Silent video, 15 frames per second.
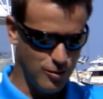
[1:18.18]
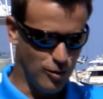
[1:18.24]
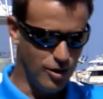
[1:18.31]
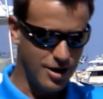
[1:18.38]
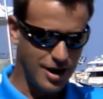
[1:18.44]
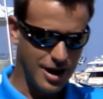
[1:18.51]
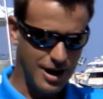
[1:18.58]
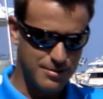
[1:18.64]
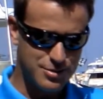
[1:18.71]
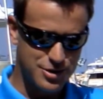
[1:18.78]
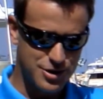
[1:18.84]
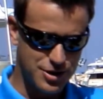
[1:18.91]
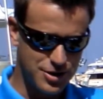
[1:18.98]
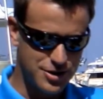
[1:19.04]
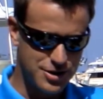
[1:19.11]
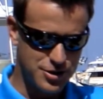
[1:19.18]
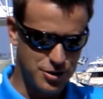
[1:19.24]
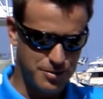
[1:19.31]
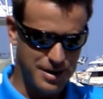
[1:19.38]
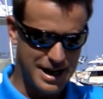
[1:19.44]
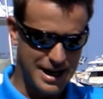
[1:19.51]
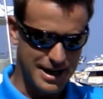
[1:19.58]
What clubs do you use in
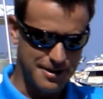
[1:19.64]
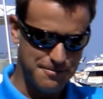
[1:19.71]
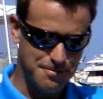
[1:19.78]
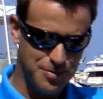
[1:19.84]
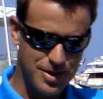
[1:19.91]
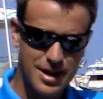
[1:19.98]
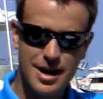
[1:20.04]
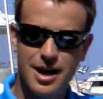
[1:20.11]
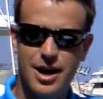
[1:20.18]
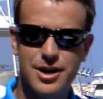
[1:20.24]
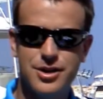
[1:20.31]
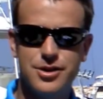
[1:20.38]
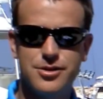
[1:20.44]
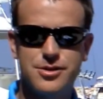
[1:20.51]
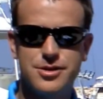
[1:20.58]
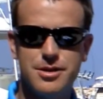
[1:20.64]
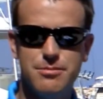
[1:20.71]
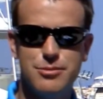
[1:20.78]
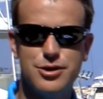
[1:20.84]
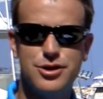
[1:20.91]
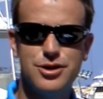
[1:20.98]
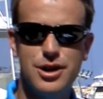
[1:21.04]
your bag? I use
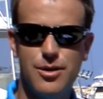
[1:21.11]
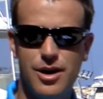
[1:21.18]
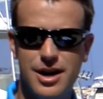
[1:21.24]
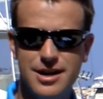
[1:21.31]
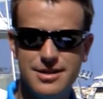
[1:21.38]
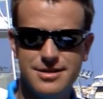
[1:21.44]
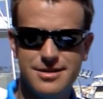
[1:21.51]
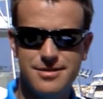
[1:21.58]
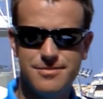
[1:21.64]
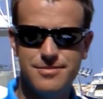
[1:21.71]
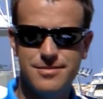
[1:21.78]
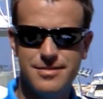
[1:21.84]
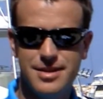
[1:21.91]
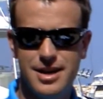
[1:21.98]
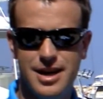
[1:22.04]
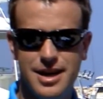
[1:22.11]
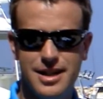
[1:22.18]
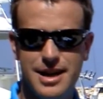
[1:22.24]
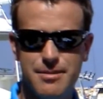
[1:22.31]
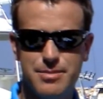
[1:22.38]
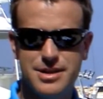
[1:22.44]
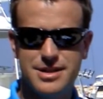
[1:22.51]
Mizuno irons, uh,
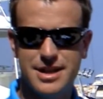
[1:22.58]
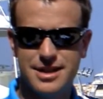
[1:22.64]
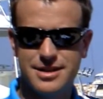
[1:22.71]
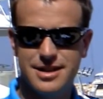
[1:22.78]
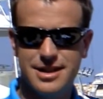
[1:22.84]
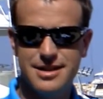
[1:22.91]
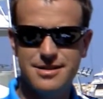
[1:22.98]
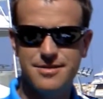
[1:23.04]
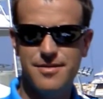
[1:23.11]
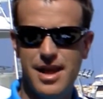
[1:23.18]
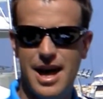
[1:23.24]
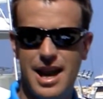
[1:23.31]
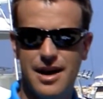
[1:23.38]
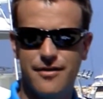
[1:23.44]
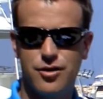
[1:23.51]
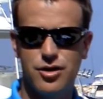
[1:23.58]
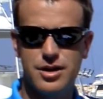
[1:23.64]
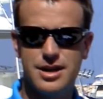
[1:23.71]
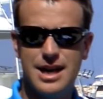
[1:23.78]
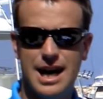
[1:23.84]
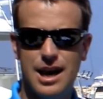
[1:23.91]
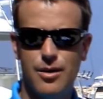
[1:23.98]
the MP60s, and I've
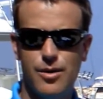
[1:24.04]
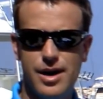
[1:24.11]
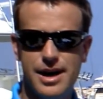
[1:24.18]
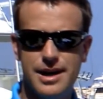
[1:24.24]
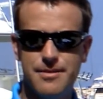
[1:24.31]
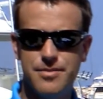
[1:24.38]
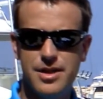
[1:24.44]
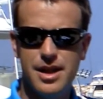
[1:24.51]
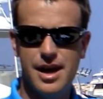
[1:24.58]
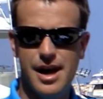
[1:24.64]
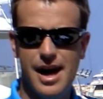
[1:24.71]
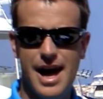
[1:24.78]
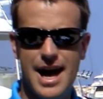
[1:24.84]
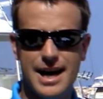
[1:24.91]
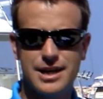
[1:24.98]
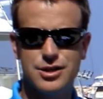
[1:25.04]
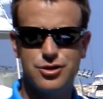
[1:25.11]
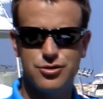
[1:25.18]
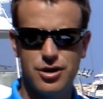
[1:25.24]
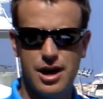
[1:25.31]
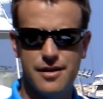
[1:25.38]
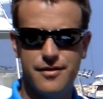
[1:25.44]
got Callaway uh, X
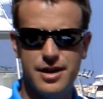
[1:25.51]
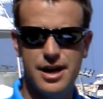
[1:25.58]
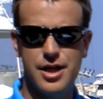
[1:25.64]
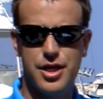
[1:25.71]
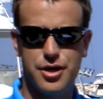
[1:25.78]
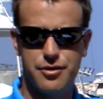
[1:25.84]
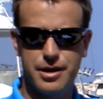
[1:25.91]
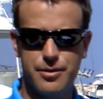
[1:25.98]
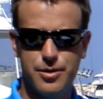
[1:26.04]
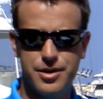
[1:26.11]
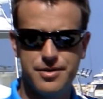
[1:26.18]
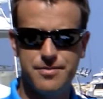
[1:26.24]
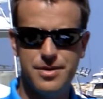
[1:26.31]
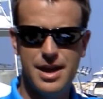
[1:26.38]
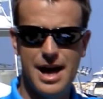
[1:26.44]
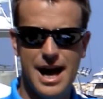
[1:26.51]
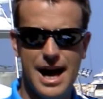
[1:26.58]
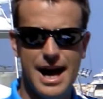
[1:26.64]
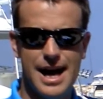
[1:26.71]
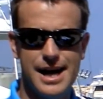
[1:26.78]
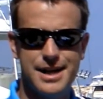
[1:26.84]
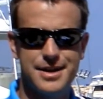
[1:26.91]
driver and three wood,
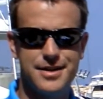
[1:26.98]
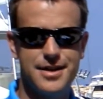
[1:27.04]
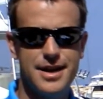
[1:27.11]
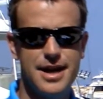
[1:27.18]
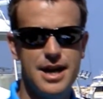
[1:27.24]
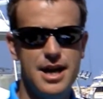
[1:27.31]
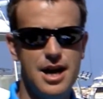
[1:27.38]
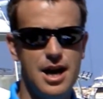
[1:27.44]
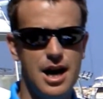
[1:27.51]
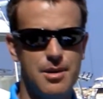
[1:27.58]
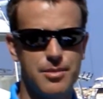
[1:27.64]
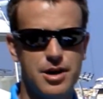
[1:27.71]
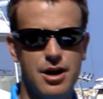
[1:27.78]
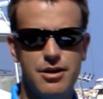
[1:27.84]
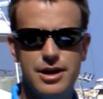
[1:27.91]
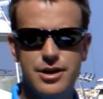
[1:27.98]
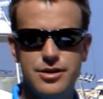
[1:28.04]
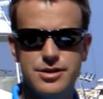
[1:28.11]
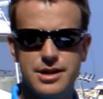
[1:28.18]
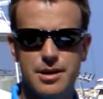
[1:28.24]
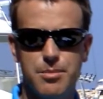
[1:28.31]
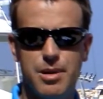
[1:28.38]
and I'm currently
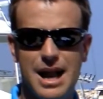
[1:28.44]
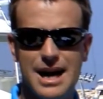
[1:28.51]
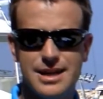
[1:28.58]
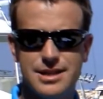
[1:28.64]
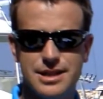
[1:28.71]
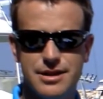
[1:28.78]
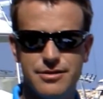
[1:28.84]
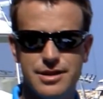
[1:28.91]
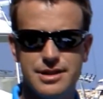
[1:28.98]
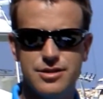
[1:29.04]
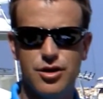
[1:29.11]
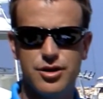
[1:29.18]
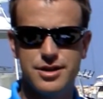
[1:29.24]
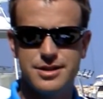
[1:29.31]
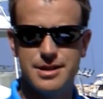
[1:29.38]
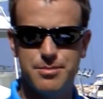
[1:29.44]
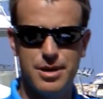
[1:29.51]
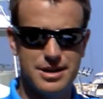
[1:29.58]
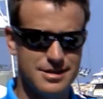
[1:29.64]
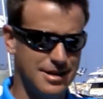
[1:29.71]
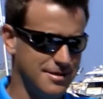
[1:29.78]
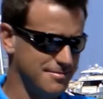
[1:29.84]
using a Black Series Odyssey
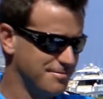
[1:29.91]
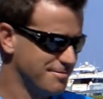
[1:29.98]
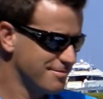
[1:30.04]
putter.